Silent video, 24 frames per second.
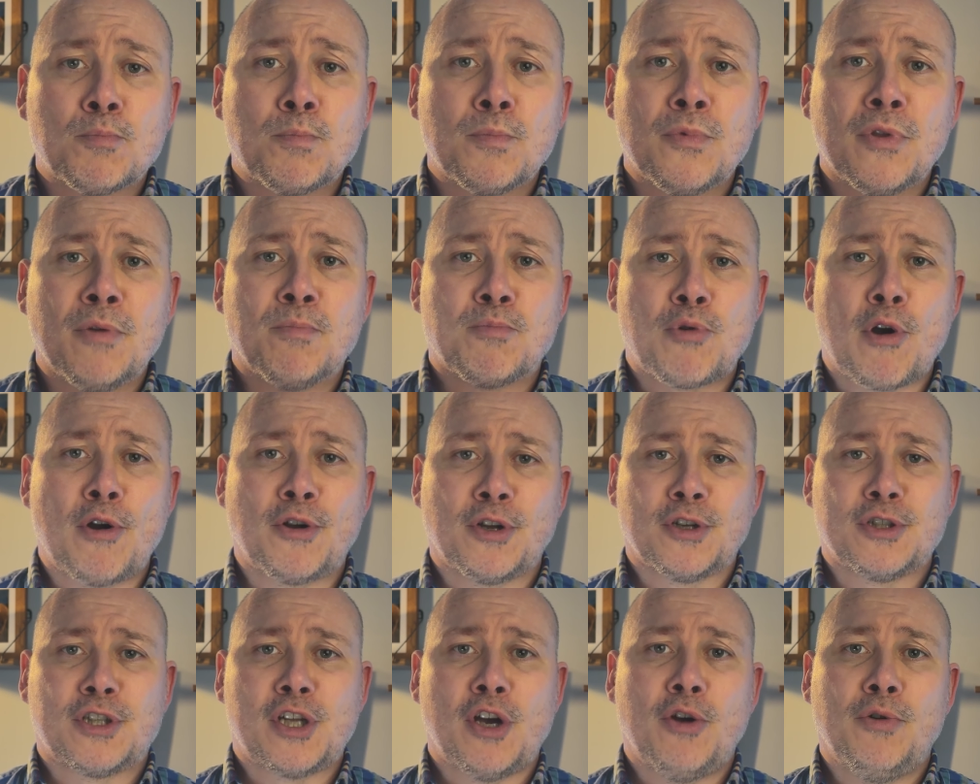The
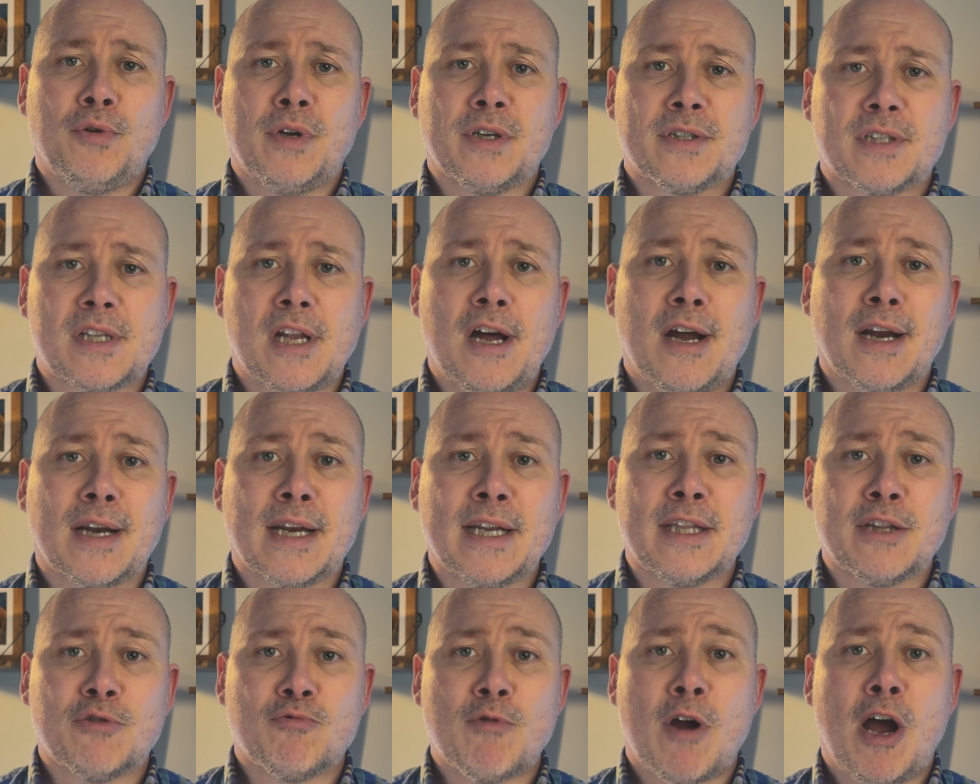product owner is
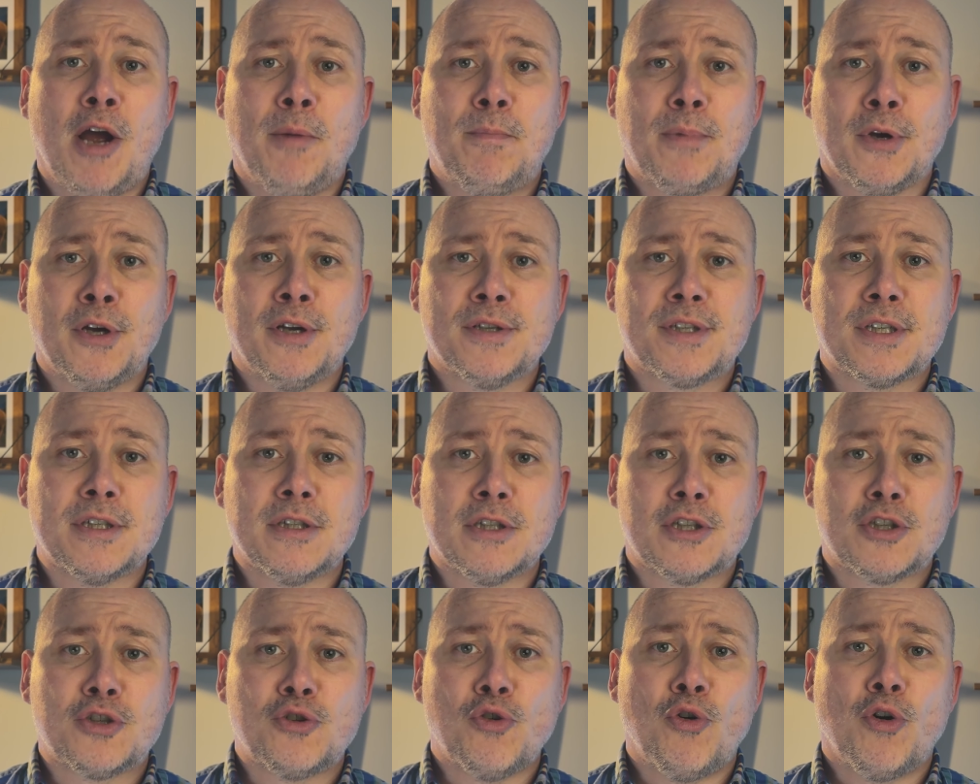likely the right person
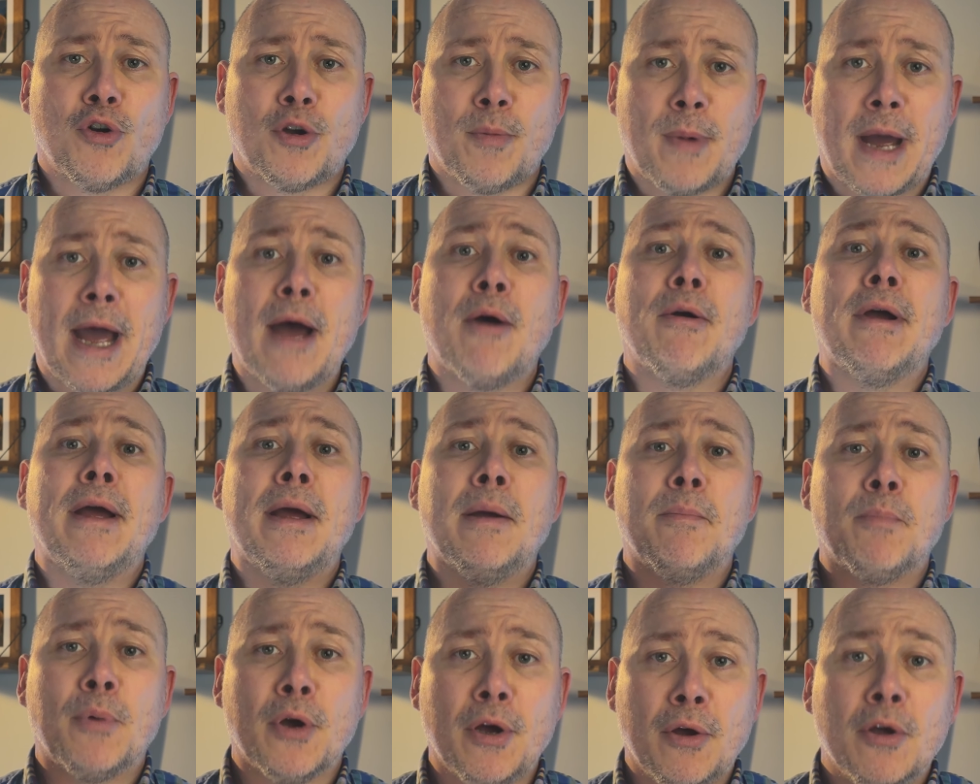to talk about
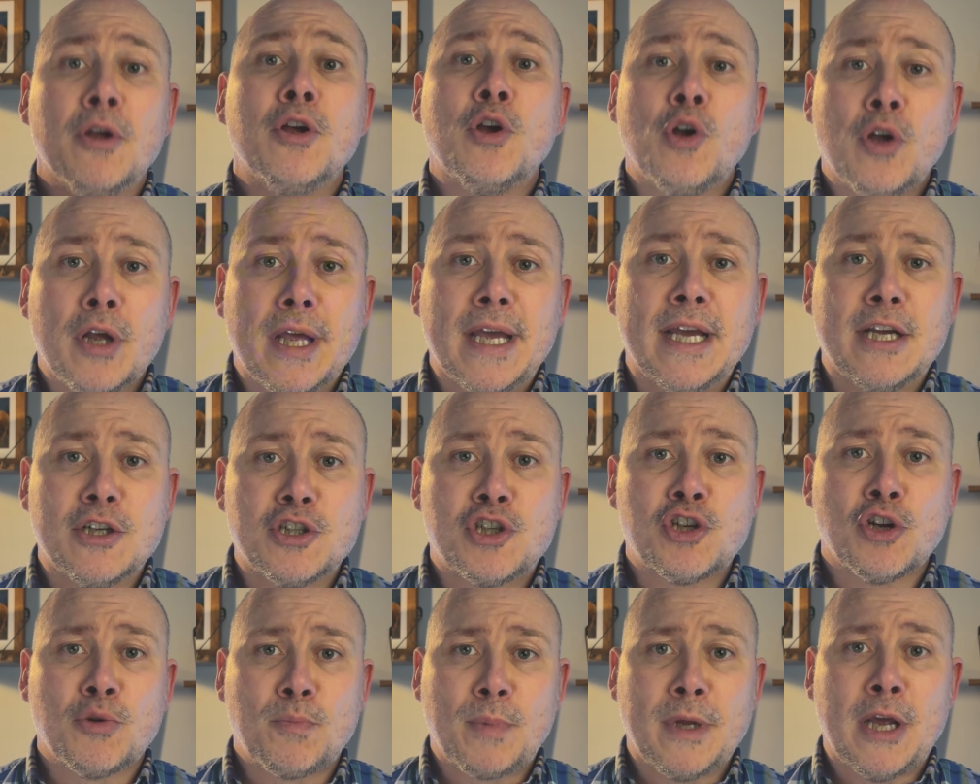it, but it
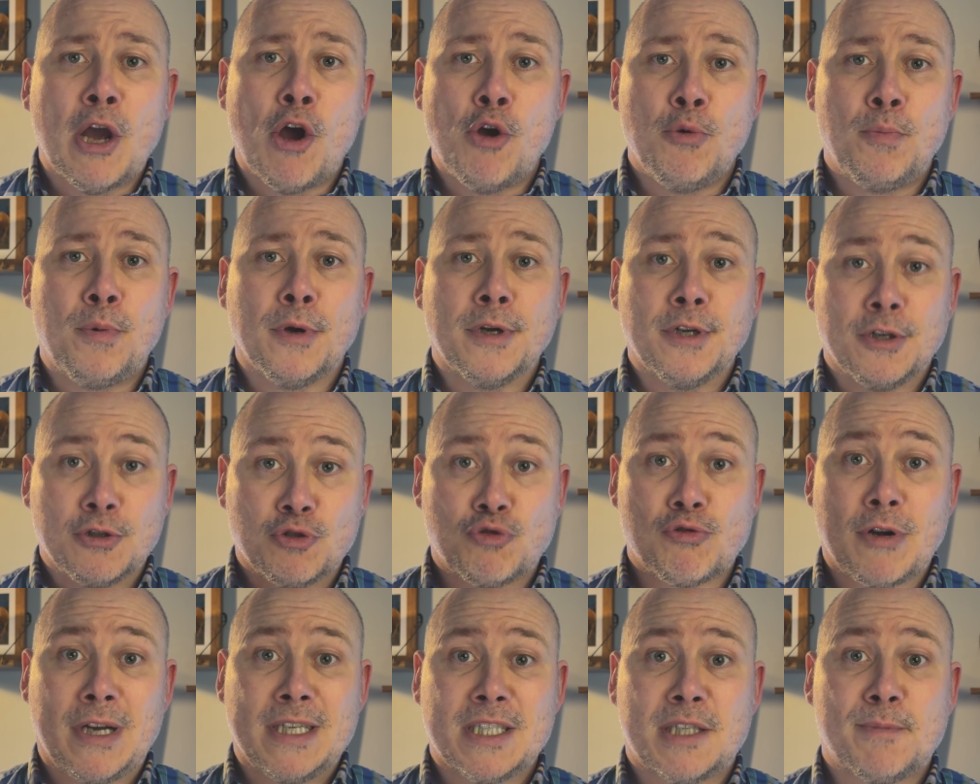should be open and
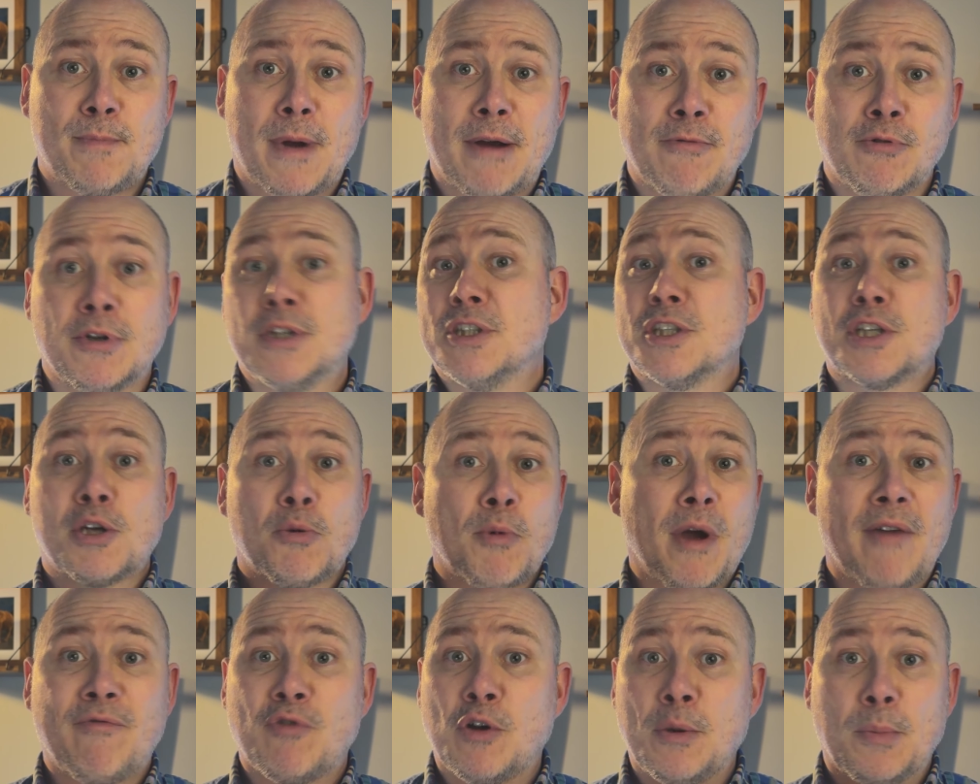transparent so
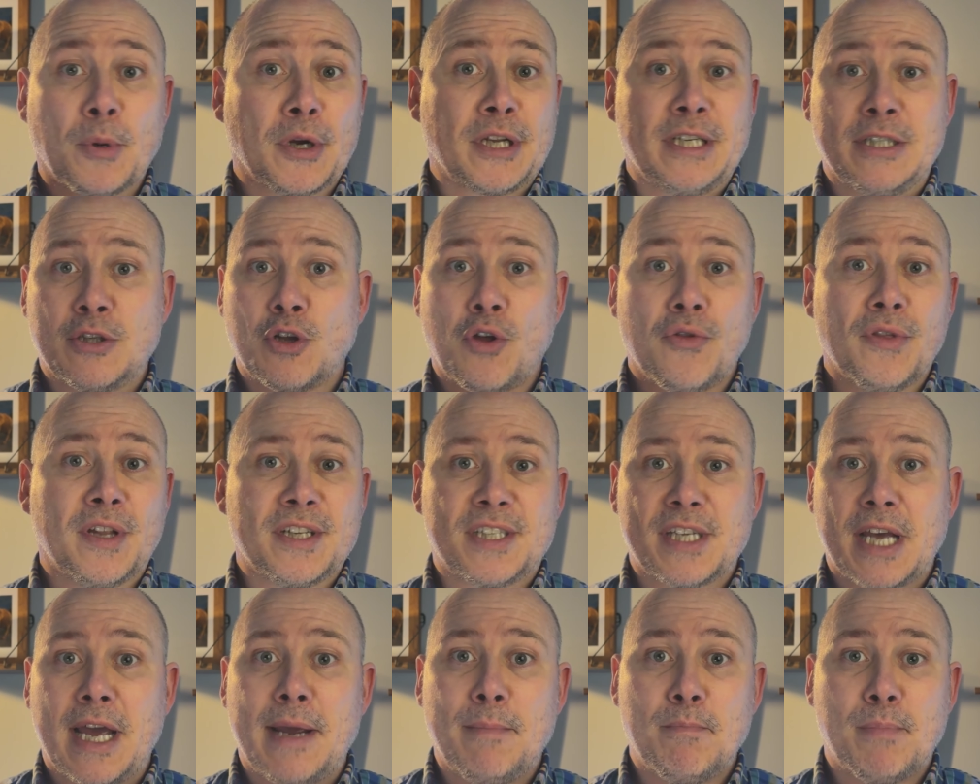everybody's on the
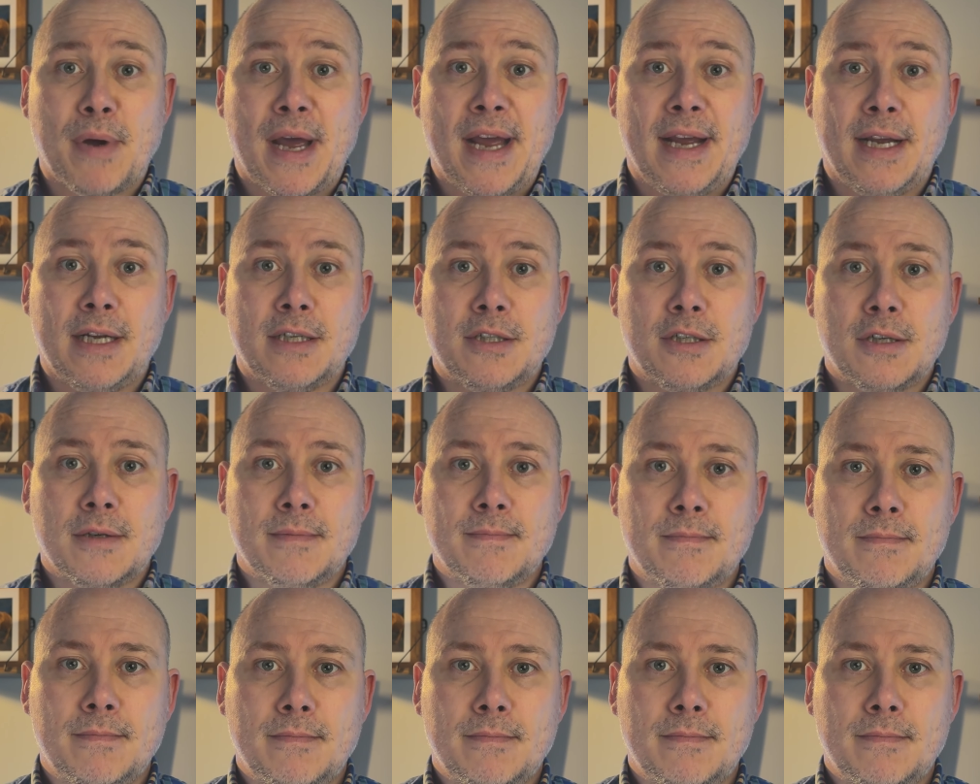same page.